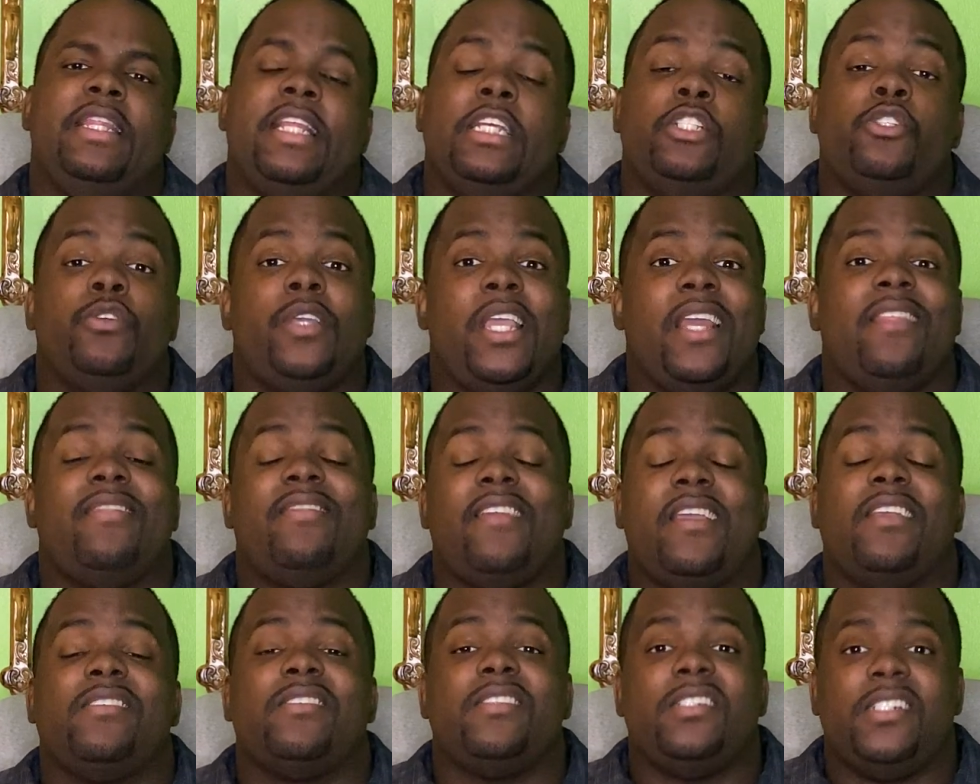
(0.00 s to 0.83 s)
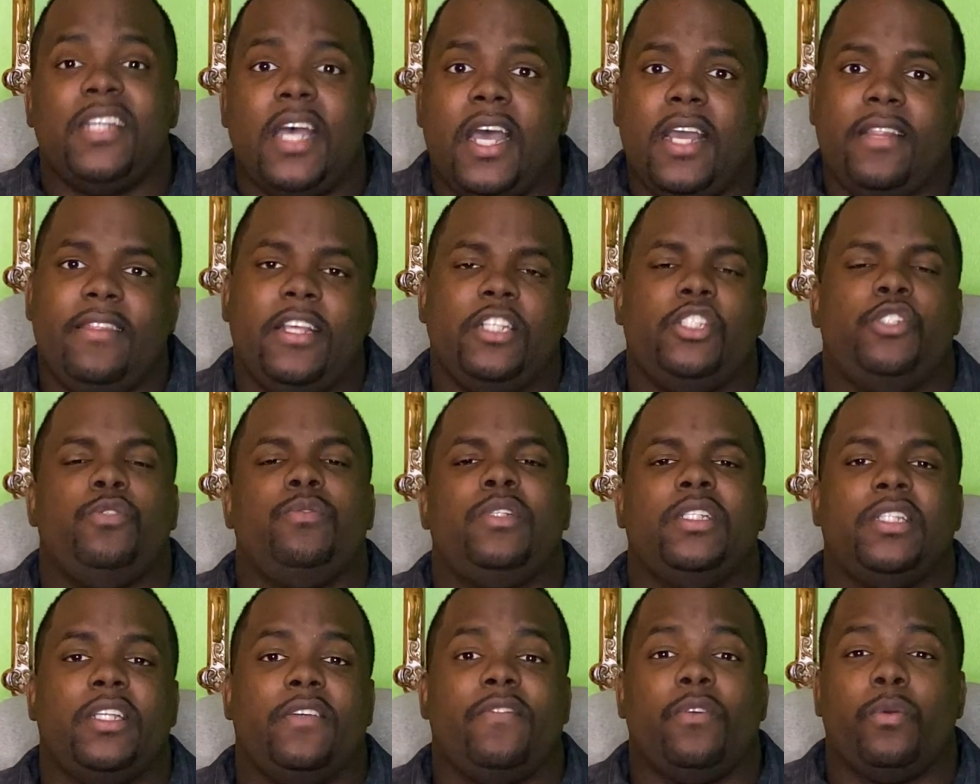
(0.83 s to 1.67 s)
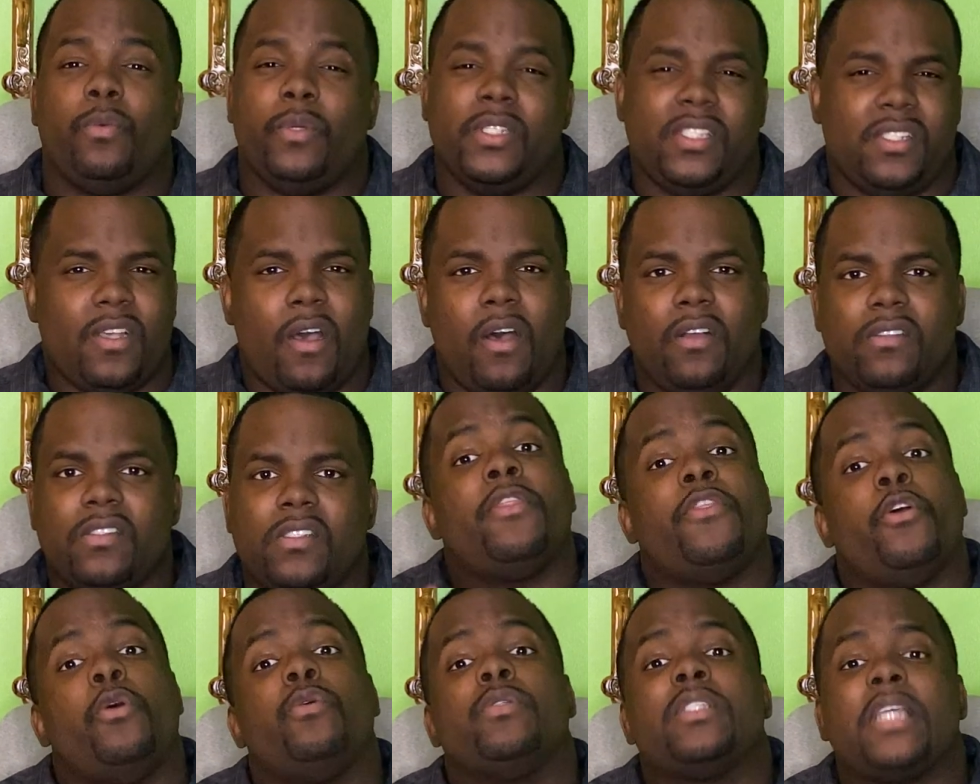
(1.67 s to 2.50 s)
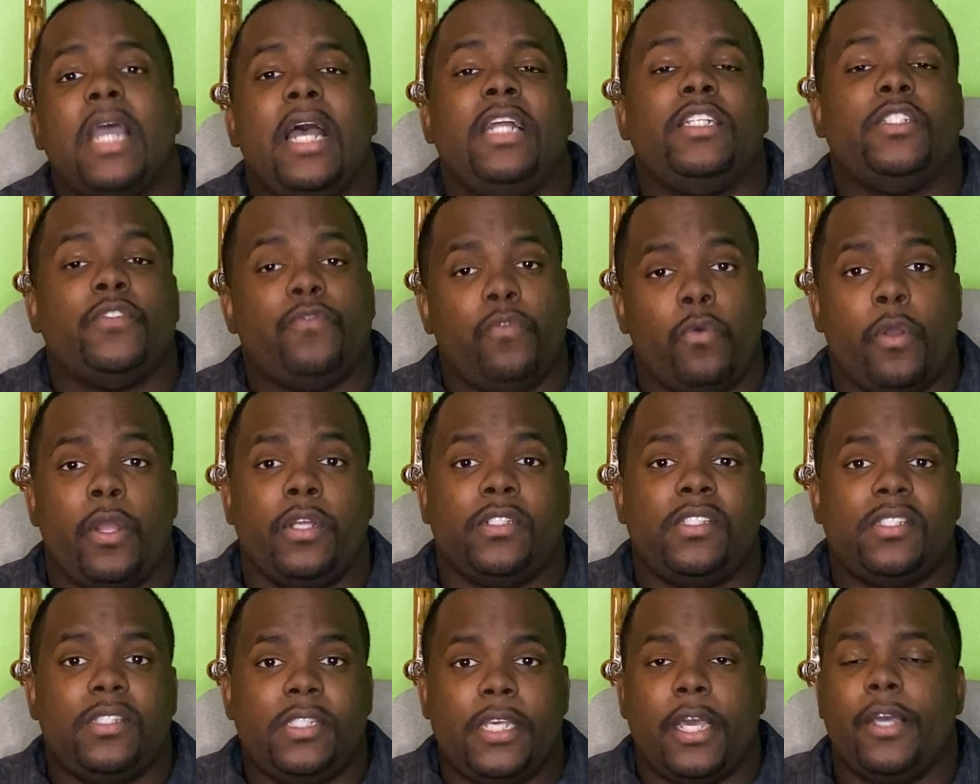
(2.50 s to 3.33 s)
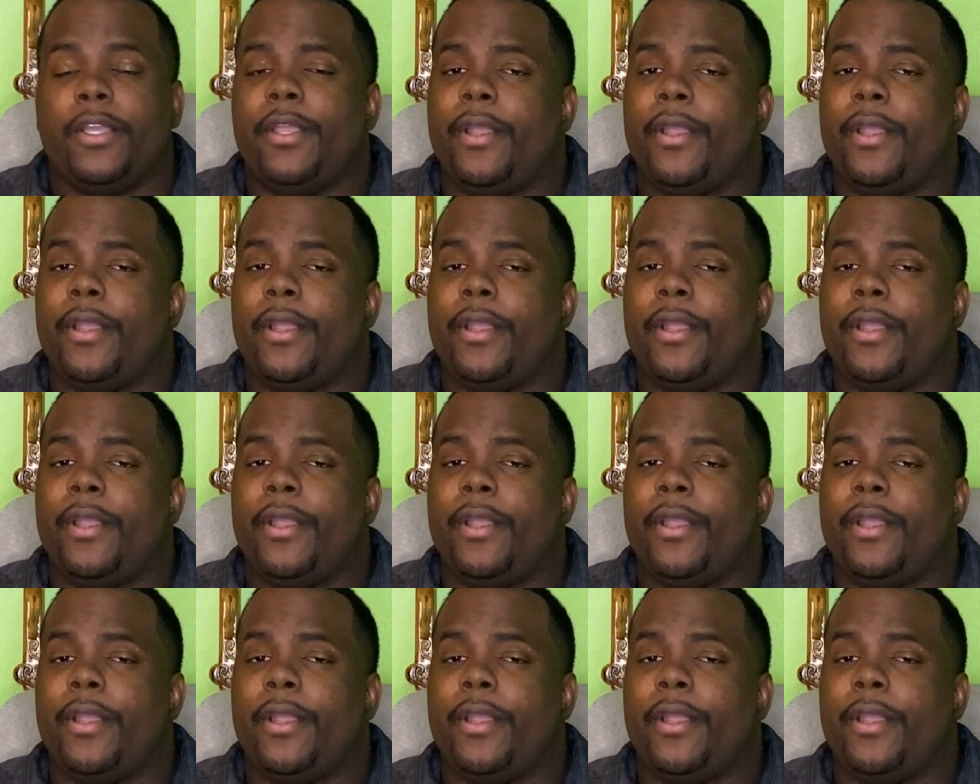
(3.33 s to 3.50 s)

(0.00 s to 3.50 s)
that you get things done, that you deliver results. Those kind of words tell your